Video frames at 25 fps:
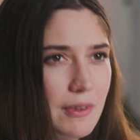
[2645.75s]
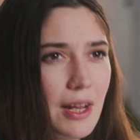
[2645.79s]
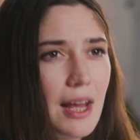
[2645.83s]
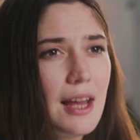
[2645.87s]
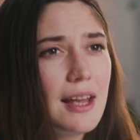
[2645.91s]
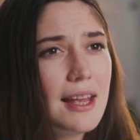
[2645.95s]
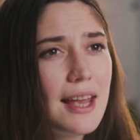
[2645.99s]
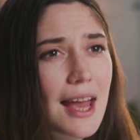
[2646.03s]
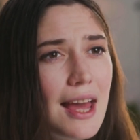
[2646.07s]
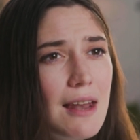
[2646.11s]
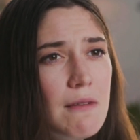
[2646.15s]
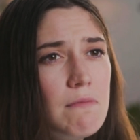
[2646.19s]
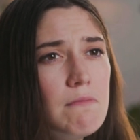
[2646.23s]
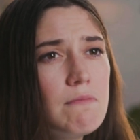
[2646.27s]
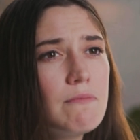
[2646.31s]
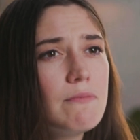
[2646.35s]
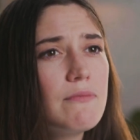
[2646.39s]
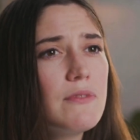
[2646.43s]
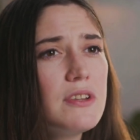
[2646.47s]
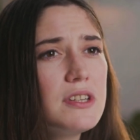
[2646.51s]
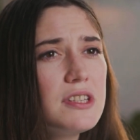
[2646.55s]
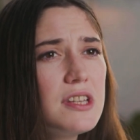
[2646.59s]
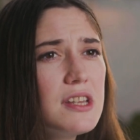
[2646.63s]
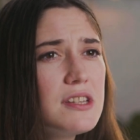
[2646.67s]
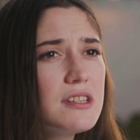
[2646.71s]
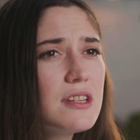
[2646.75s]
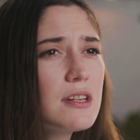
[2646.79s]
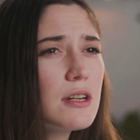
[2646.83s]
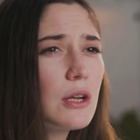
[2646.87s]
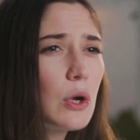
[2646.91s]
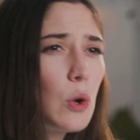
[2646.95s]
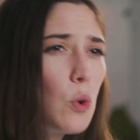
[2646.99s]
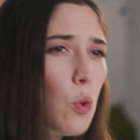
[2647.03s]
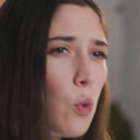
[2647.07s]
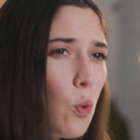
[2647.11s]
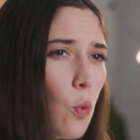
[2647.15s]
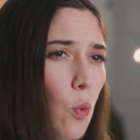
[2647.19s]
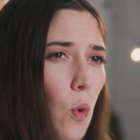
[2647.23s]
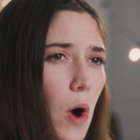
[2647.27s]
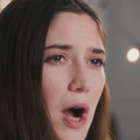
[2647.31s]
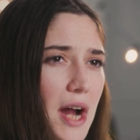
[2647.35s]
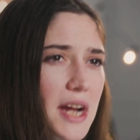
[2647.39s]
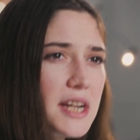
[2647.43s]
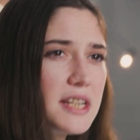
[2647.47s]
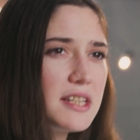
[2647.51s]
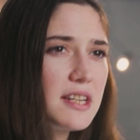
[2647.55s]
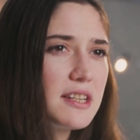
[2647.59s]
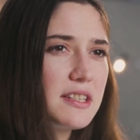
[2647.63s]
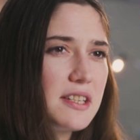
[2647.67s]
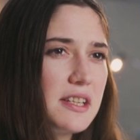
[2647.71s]
Again, this isn't
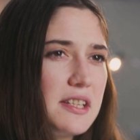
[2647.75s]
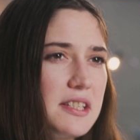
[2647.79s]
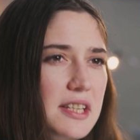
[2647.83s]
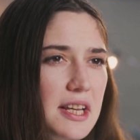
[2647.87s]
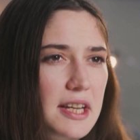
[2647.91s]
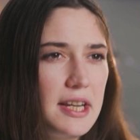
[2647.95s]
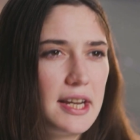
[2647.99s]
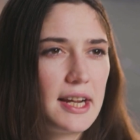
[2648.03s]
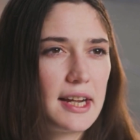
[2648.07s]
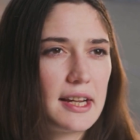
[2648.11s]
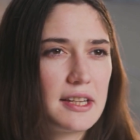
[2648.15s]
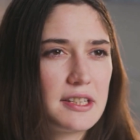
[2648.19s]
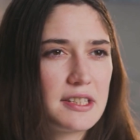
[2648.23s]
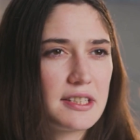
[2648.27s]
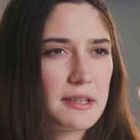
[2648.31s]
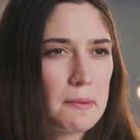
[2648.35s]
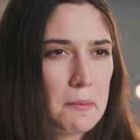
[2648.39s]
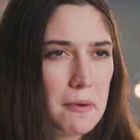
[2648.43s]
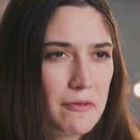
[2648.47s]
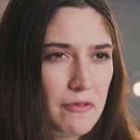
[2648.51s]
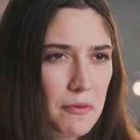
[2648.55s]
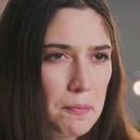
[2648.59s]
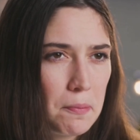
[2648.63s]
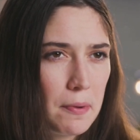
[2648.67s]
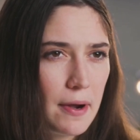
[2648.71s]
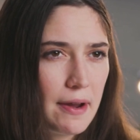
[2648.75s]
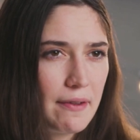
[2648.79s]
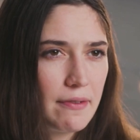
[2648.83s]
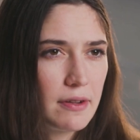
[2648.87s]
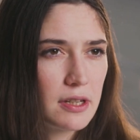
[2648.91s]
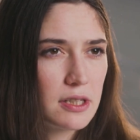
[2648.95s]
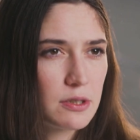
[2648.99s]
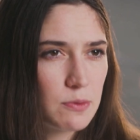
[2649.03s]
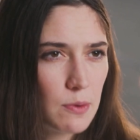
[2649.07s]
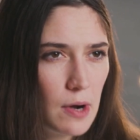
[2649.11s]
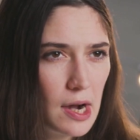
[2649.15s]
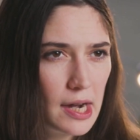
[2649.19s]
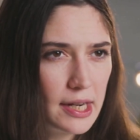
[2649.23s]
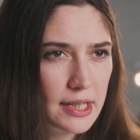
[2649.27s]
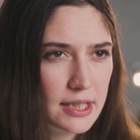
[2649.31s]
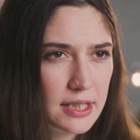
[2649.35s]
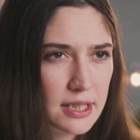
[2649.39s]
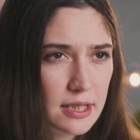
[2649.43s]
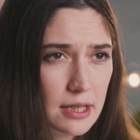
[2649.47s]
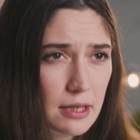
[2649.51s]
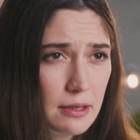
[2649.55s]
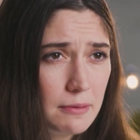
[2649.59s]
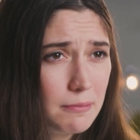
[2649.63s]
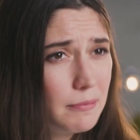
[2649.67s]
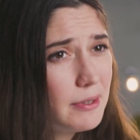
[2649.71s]
quite as acidic as some of the previous wines,